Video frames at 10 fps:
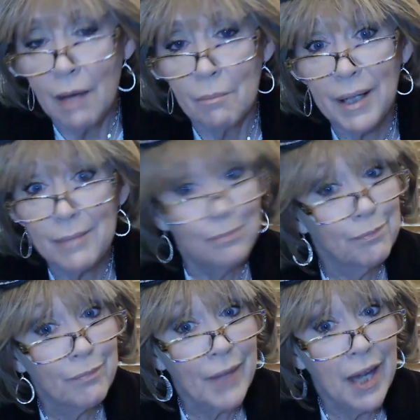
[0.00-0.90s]
But
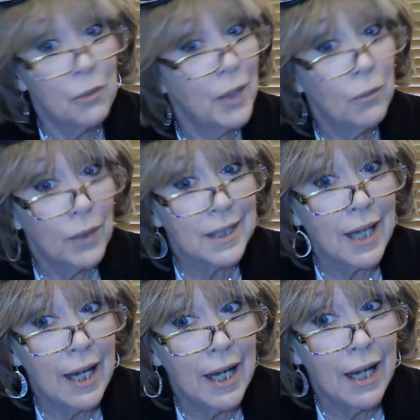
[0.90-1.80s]
anyway,
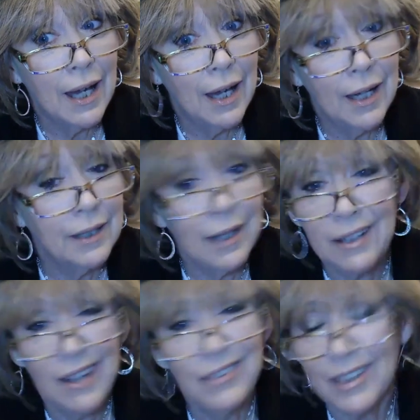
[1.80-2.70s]
I, I,
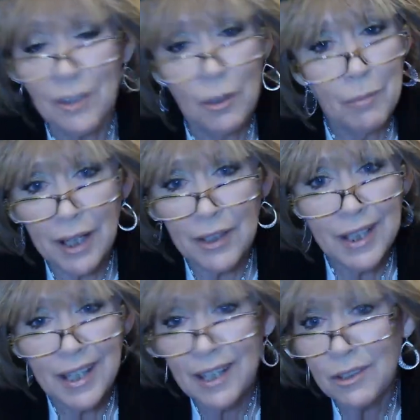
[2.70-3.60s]
I really don't mind. And
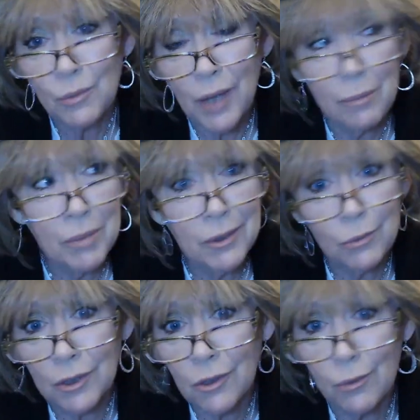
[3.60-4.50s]
I had the I brought the
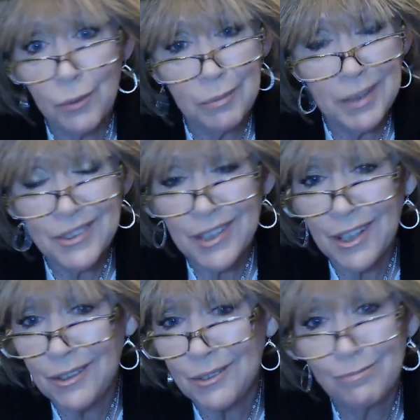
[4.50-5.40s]
work home with me,
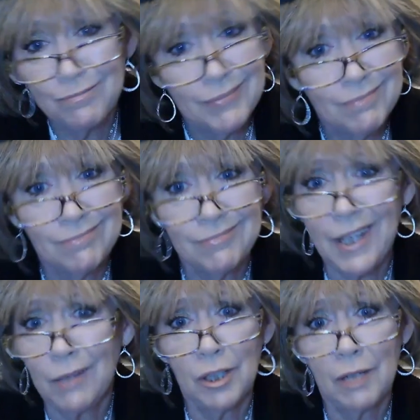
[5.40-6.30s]
so, yeah,
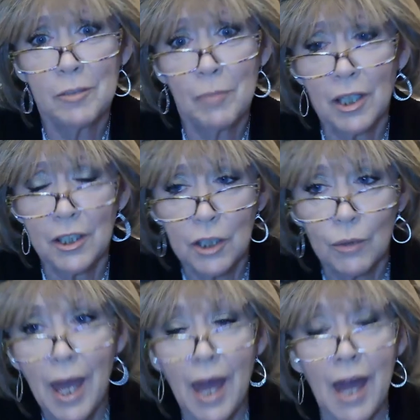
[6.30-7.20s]
what else am I going to do?
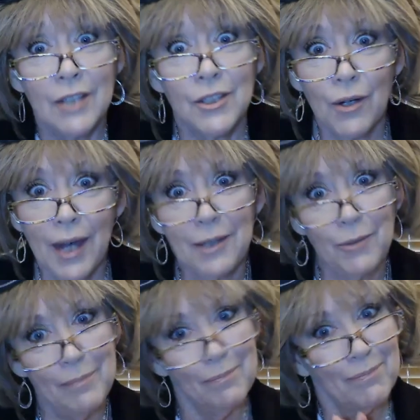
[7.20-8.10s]
So
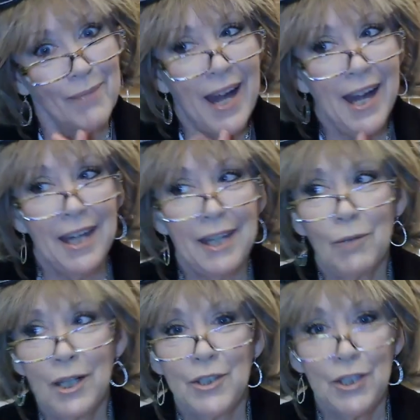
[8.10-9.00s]
anyway, I
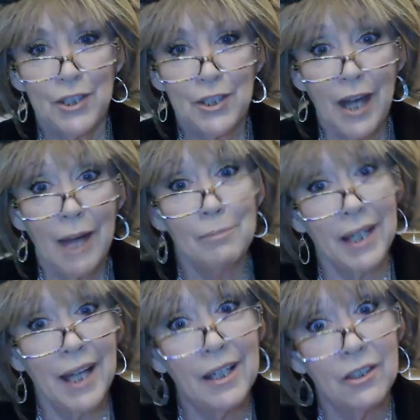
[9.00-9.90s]
wanted, but I
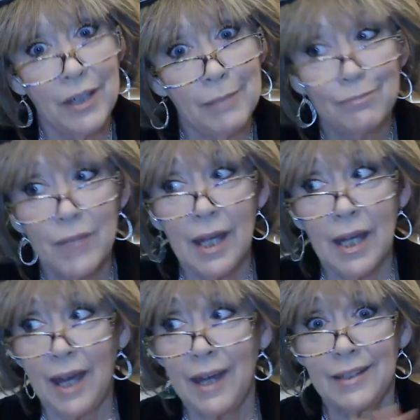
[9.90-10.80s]
got hungry.
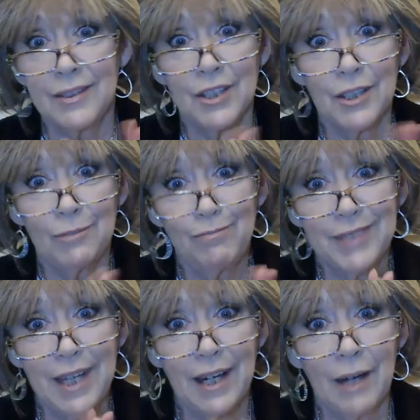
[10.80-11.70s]
And so,
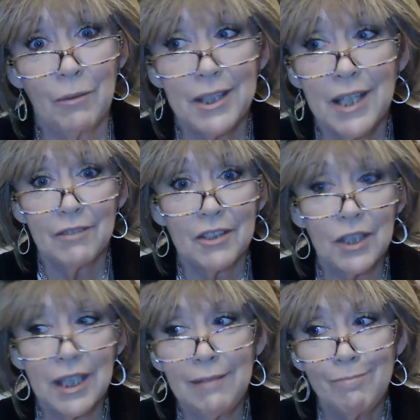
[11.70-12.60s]
yeah, I wanted to a
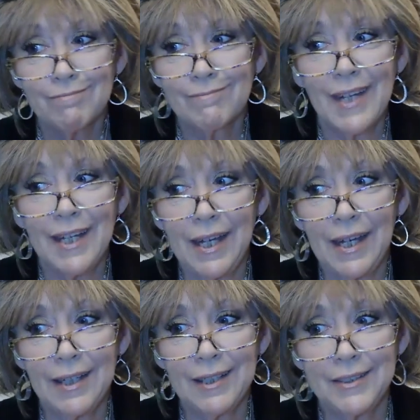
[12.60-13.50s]
cookie.
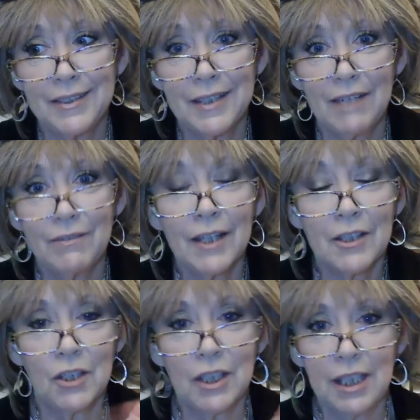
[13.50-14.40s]
And I've got
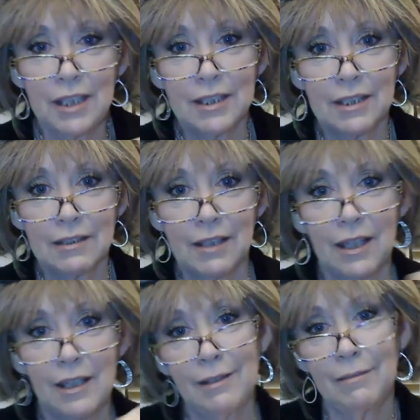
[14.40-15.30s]
cookies
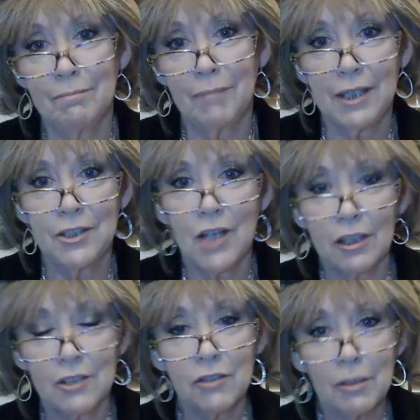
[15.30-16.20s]
in my Dollar
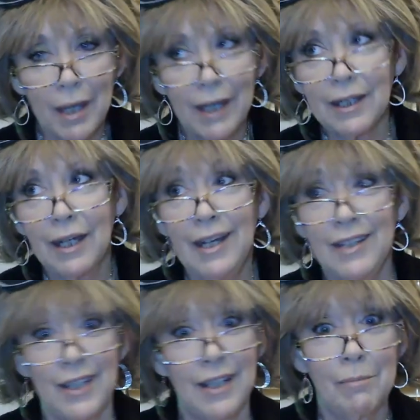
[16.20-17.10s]
Tree bag
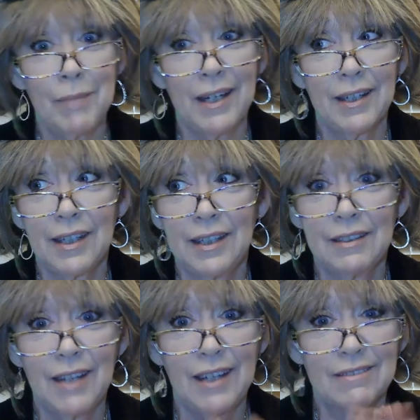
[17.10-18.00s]
that I got back uh,
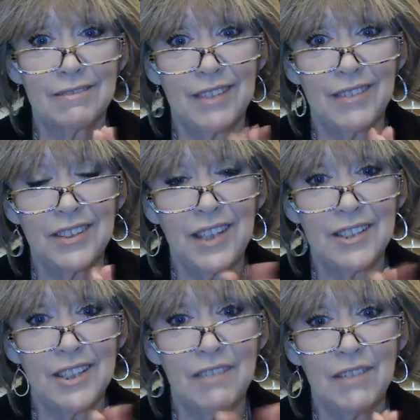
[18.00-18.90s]
right around
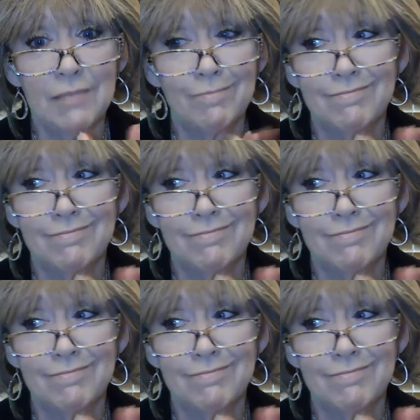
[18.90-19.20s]
Thanksgiving.